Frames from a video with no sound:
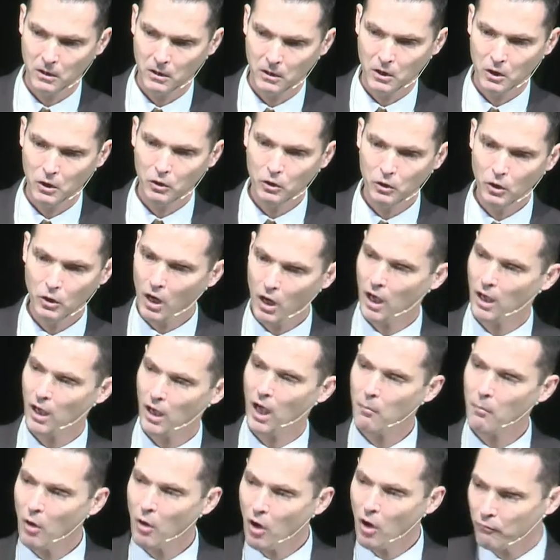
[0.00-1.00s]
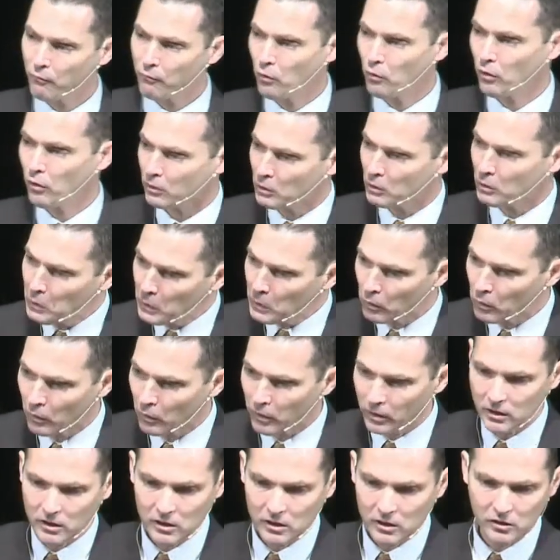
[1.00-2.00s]
You know, I'm all for good
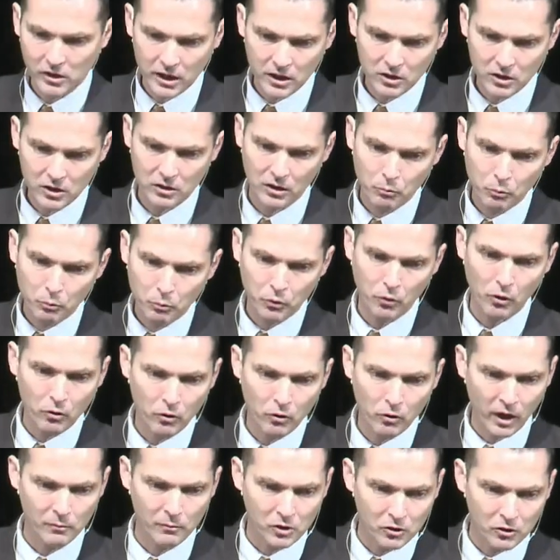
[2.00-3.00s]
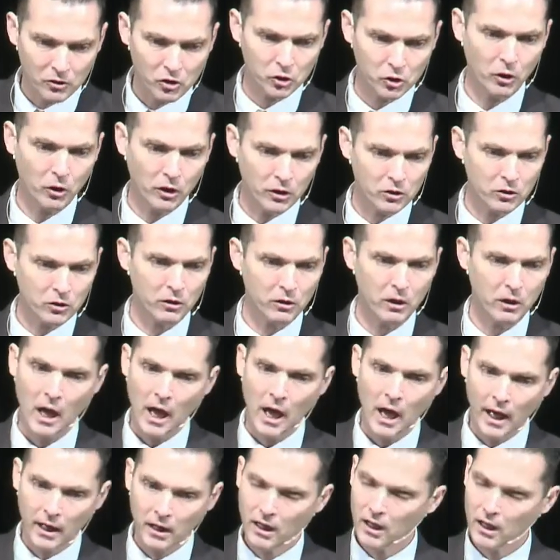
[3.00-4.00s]
organization and programs and structure,
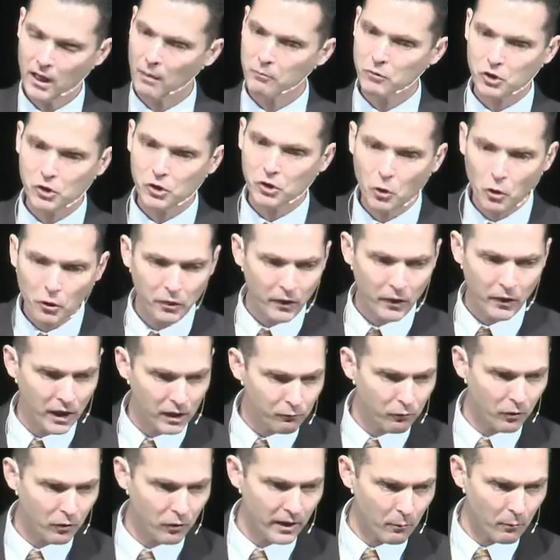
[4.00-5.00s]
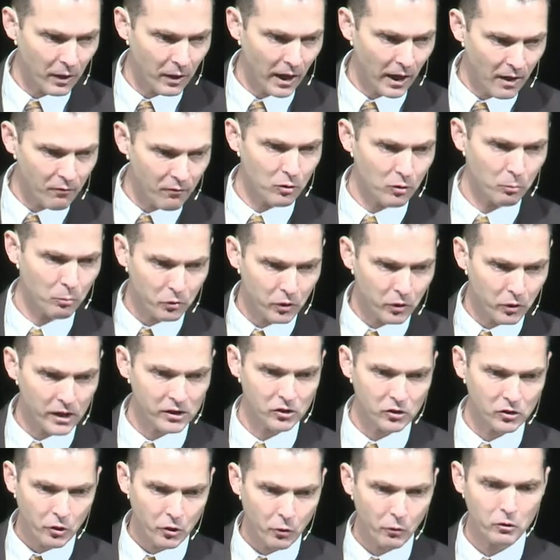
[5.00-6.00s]
and I'm so thankful that we have the
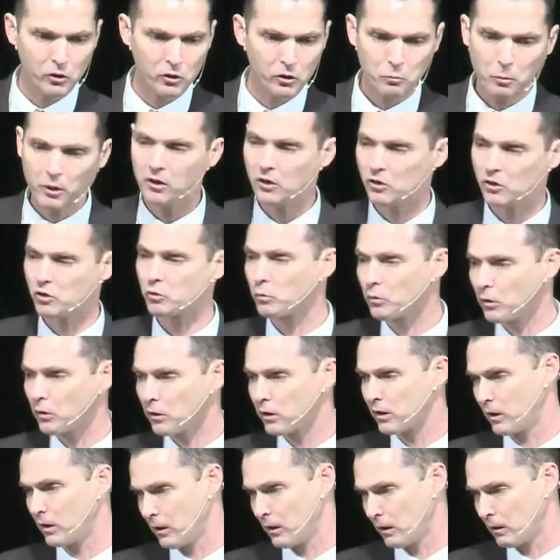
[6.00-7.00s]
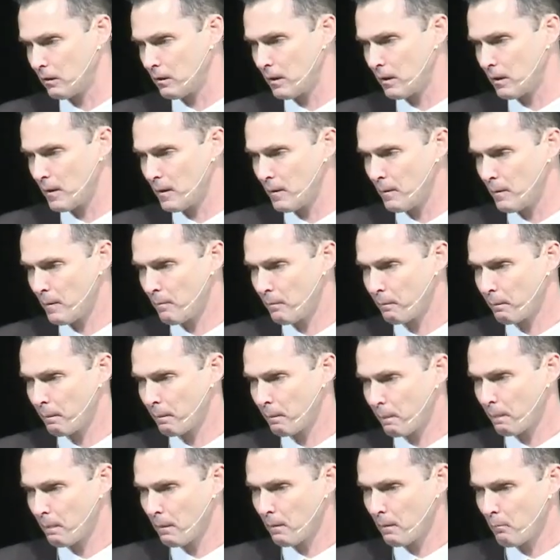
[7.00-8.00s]
presence of the Holy Spirit that's working.
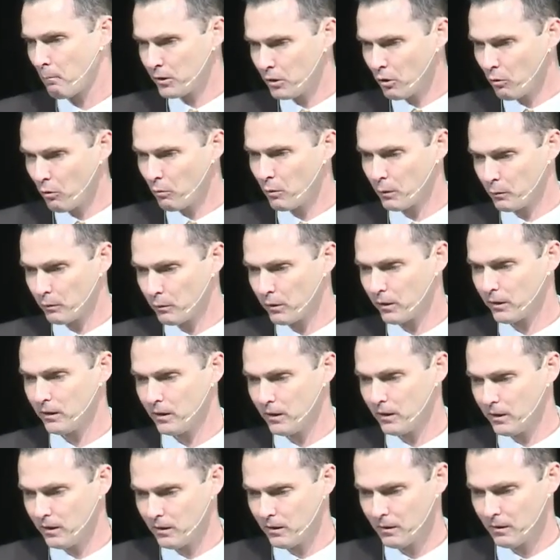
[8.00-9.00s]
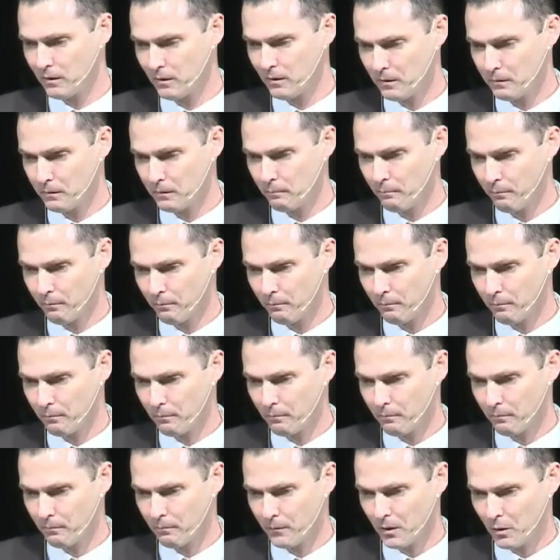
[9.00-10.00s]
But you know what we really need?
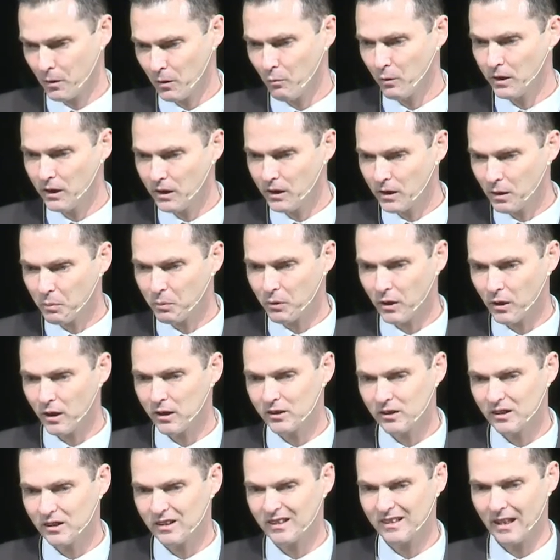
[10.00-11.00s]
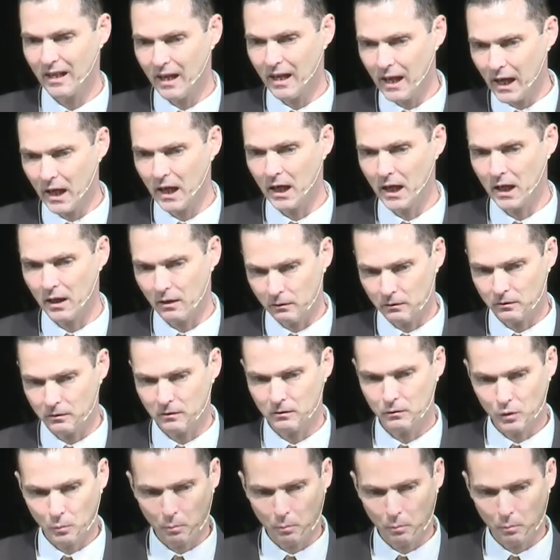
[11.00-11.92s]
We need the presence and the